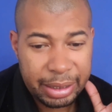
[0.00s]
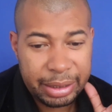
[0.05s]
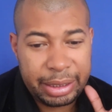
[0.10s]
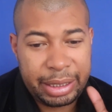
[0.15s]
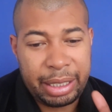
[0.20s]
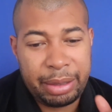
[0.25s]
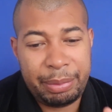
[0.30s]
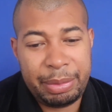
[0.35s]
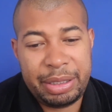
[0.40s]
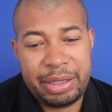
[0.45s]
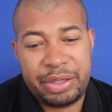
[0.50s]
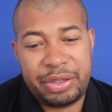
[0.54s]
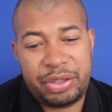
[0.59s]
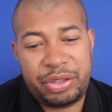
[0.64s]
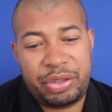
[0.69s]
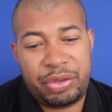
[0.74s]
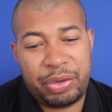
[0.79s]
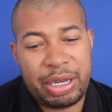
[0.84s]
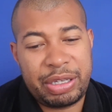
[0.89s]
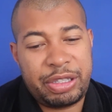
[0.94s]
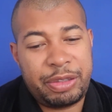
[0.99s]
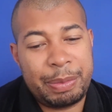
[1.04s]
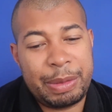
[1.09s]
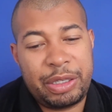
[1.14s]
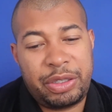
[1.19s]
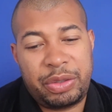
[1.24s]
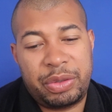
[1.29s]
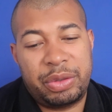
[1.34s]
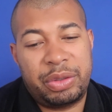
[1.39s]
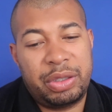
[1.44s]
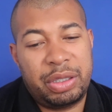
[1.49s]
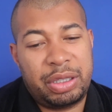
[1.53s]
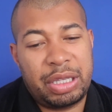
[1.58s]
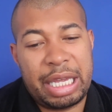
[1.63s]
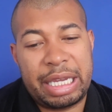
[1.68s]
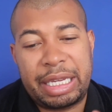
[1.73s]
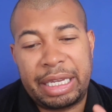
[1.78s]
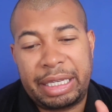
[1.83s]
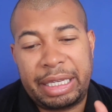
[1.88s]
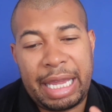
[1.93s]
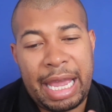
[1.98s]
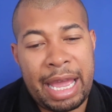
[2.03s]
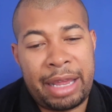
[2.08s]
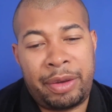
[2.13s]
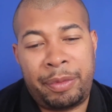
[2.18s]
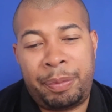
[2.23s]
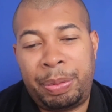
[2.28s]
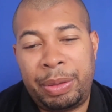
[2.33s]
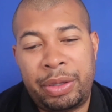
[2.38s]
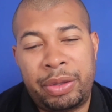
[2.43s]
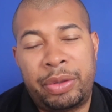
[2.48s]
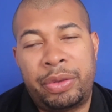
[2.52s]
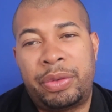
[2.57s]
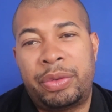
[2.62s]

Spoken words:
Kimmy, this dress makes you look like a caterpillar.